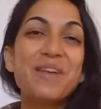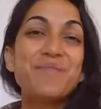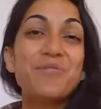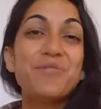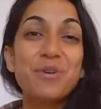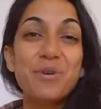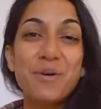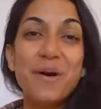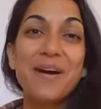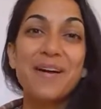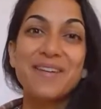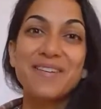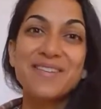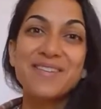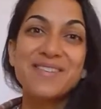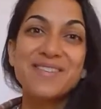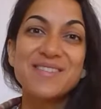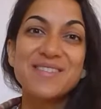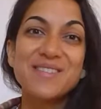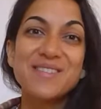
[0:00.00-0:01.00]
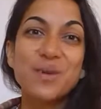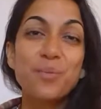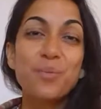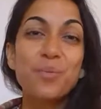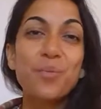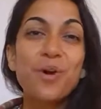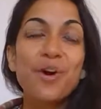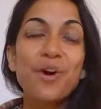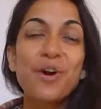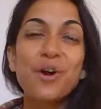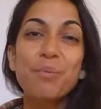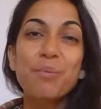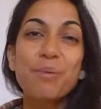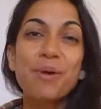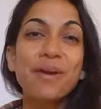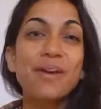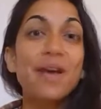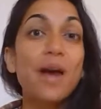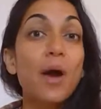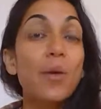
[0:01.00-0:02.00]
requires some work.
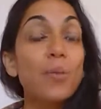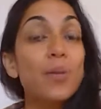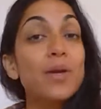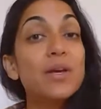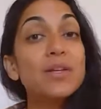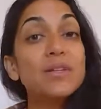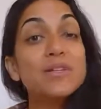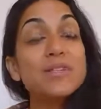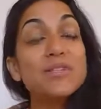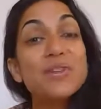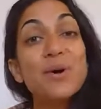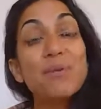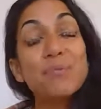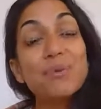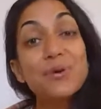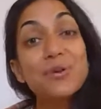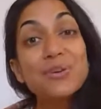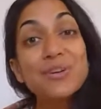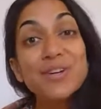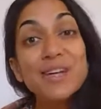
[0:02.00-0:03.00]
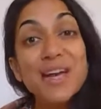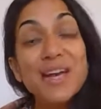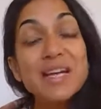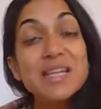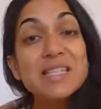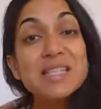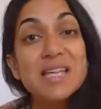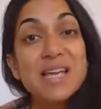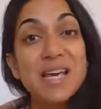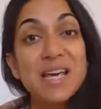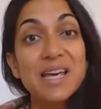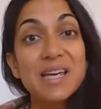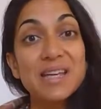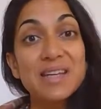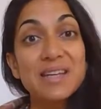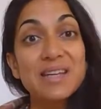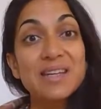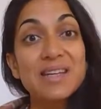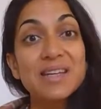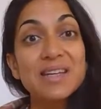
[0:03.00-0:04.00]
But yeah, we can stop
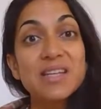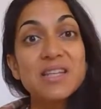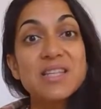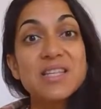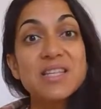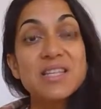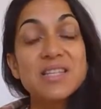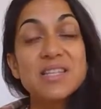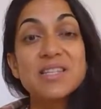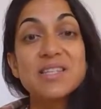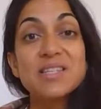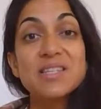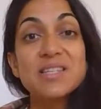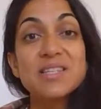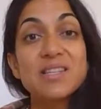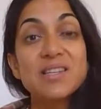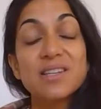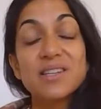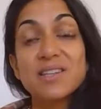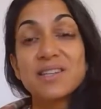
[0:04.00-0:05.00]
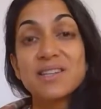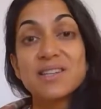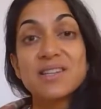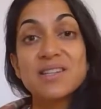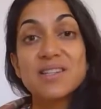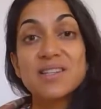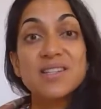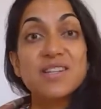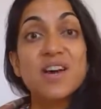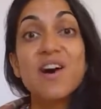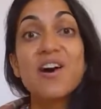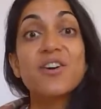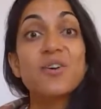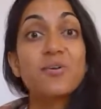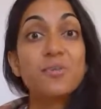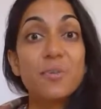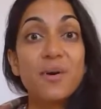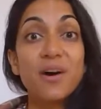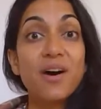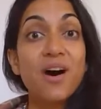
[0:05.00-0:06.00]
creating this
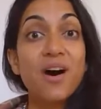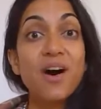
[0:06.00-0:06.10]
karma